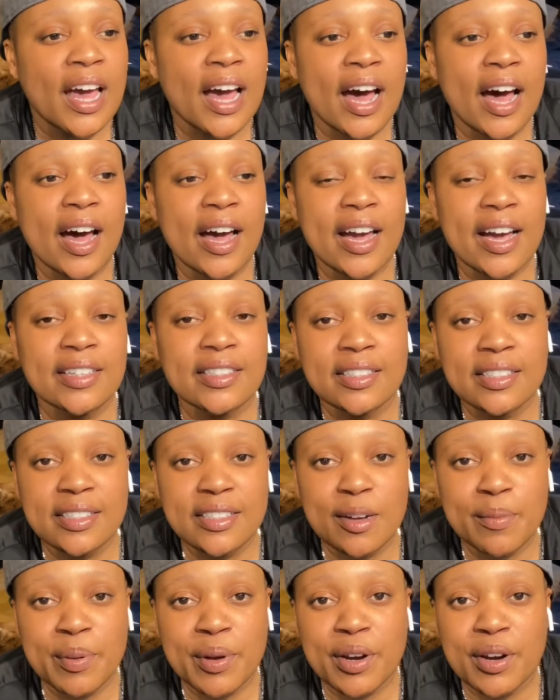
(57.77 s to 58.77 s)
I had to
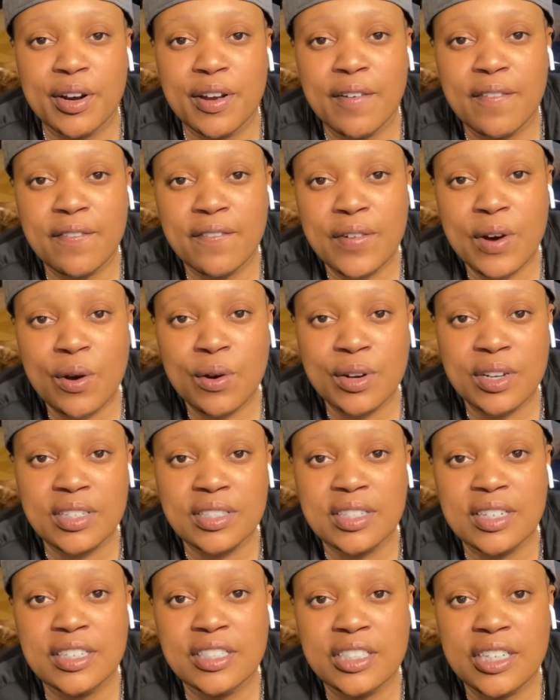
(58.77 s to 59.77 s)
sit up here and
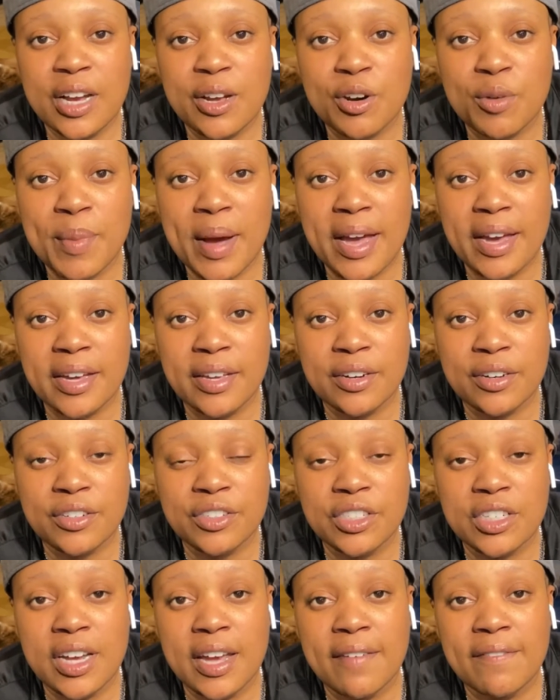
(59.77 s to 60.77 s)
focus and channel my
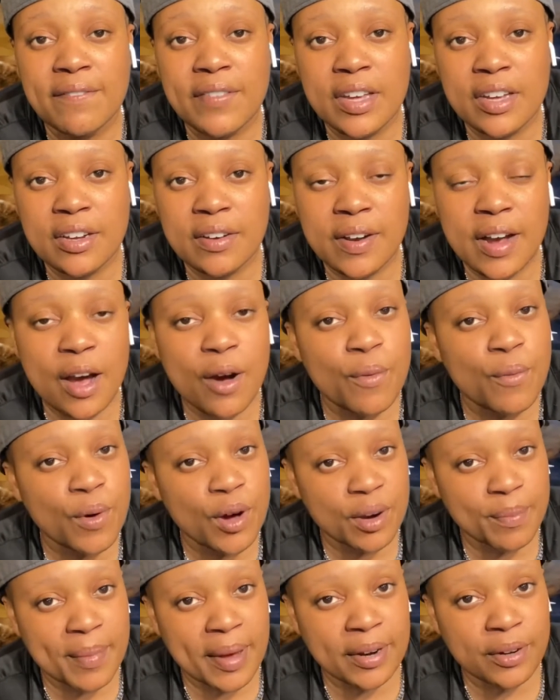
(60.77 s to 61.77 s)
energy and figure out
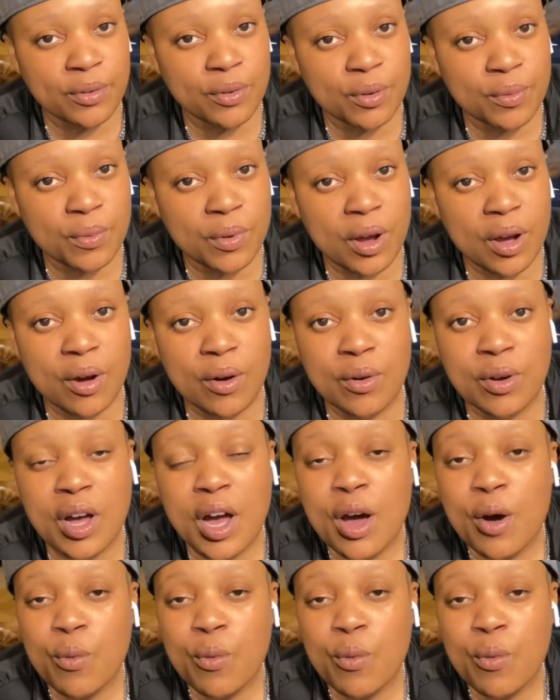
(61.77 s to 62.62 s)
what am I doing wrong,